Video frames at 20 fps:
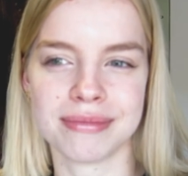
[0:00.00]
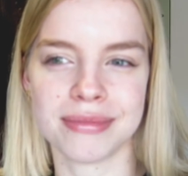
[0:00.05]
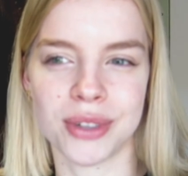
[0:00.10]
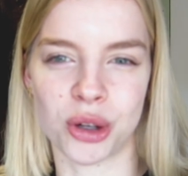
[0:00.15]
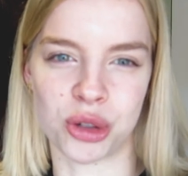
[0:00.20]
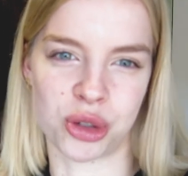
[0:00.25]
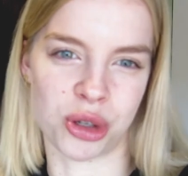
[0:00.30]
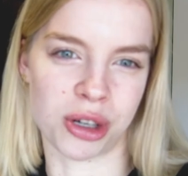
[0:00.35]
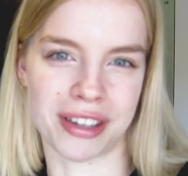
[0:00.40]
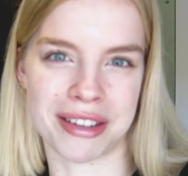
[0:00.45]

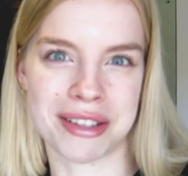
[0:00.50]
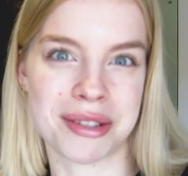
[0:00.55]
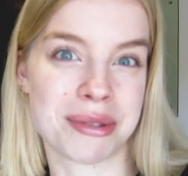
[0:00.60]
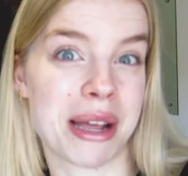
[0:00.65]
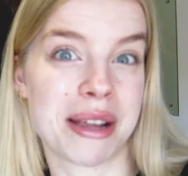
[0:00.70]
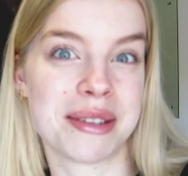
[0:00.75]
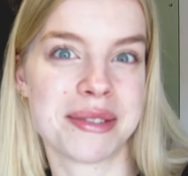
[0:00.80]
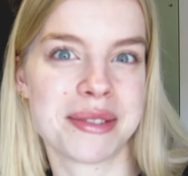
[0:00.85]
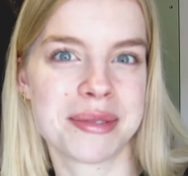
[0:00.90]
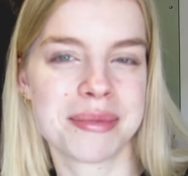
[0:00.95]
Hot chocolate is
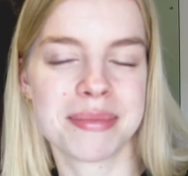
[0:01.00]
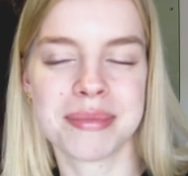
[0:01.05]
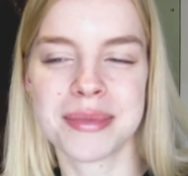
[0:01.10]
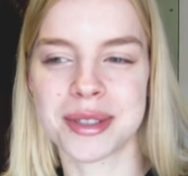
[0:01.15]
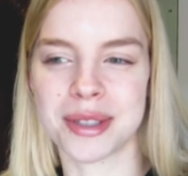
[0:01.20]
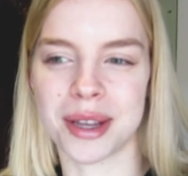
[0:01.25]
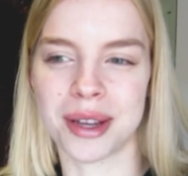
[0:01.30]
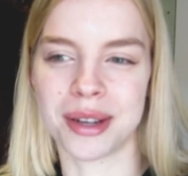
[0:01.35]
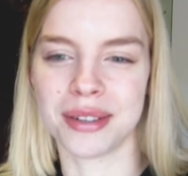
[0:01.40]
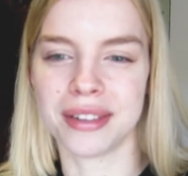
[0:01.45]
nice.
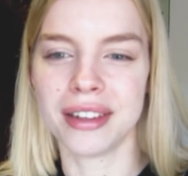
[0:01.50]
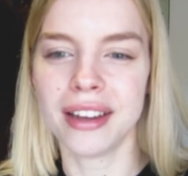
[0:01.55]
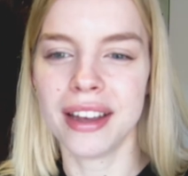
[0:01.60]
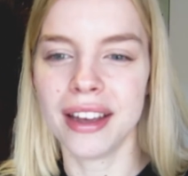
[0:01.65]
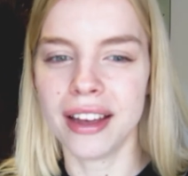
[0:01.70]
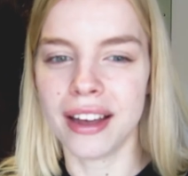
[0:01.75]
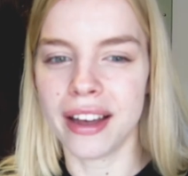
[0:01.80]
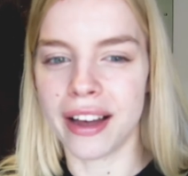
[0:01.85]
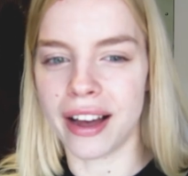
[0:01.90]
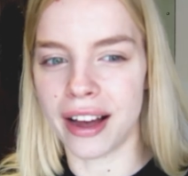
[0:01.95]
So
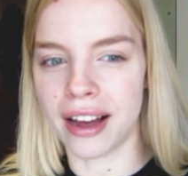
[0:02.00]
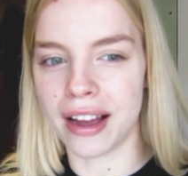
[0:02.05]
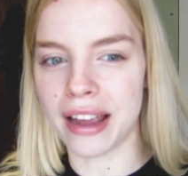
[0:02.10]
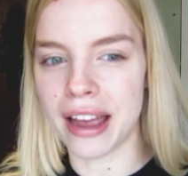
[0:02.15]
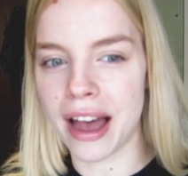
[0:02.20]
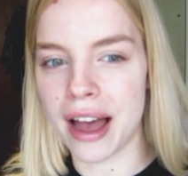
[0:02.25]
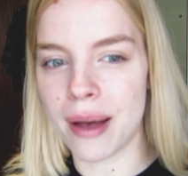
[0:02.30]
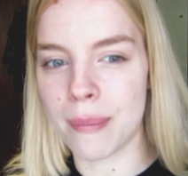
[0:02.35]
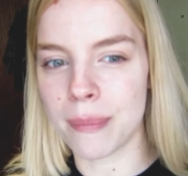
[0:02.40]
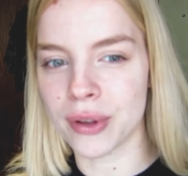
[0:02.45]
I
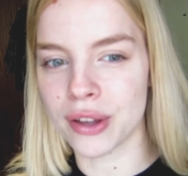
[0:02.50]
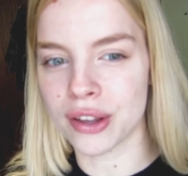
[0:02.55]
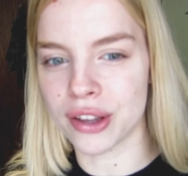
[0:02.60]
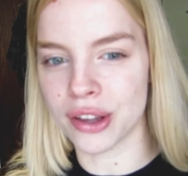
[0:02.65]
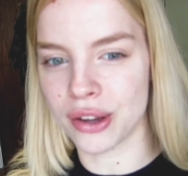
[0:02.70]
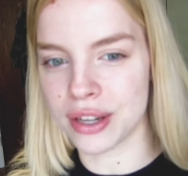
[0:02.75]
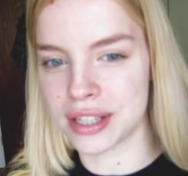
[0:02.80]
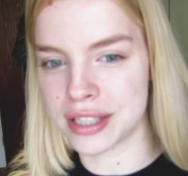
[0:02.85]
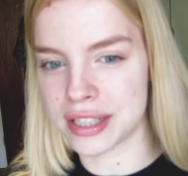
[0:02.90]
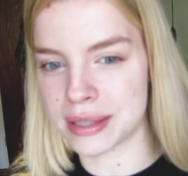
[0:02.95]
am
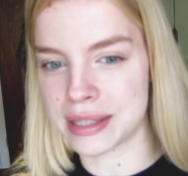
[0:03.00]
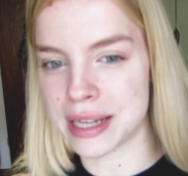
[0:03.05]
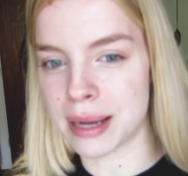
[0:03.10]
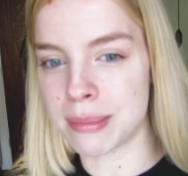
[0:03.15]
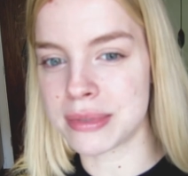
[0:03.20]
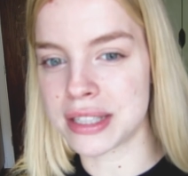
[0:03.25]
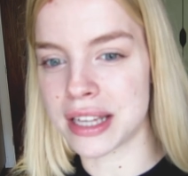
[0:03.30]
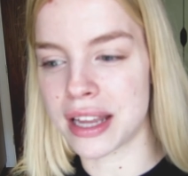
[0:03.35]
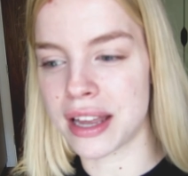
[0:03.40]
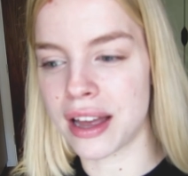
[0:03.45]
going to
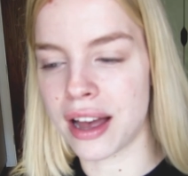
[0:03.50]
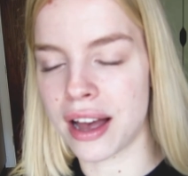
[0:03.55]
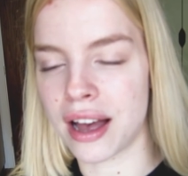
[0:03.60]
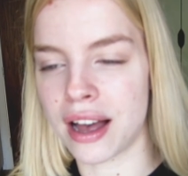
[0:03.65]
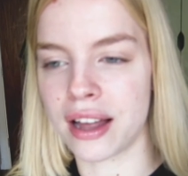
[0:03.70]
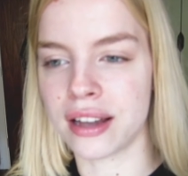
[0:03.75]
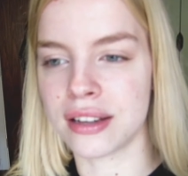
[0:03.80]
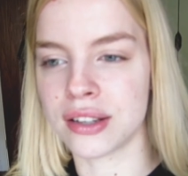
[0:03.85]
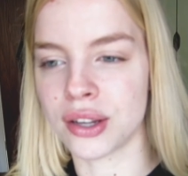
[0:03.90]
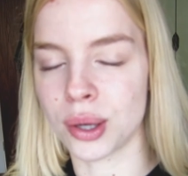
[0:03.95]
attempt it
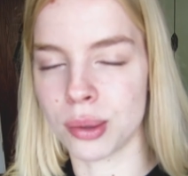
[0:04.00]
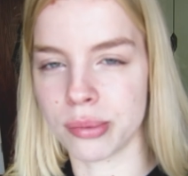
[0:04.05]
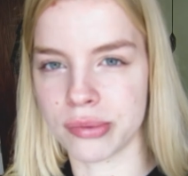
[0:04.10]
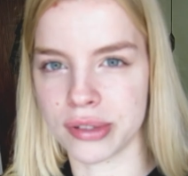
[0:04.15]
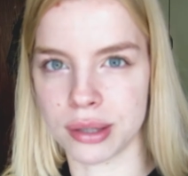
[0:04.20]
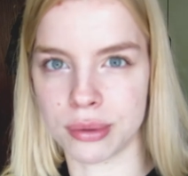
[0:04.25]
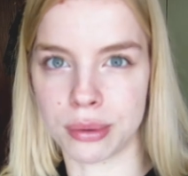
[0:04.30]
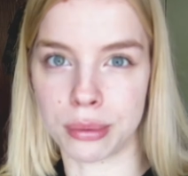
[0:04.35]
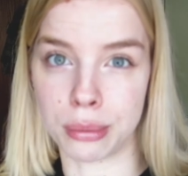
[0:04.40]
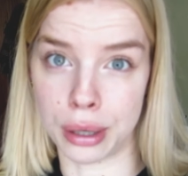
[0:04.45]
and
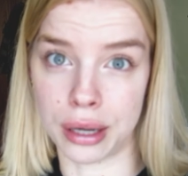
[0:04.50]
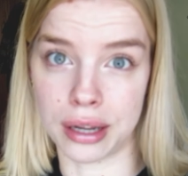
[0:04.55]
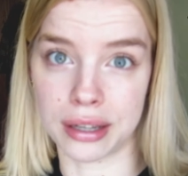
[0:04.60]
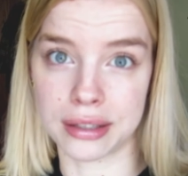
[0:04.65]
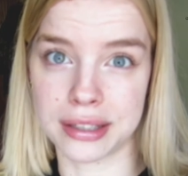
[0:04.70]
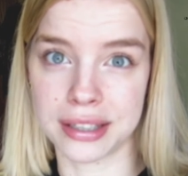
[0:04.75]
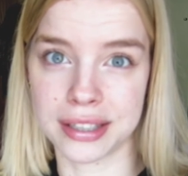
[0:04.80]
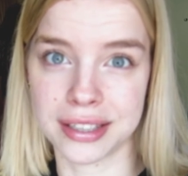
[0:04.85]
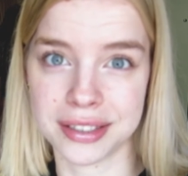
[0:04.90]
hopefully it will work.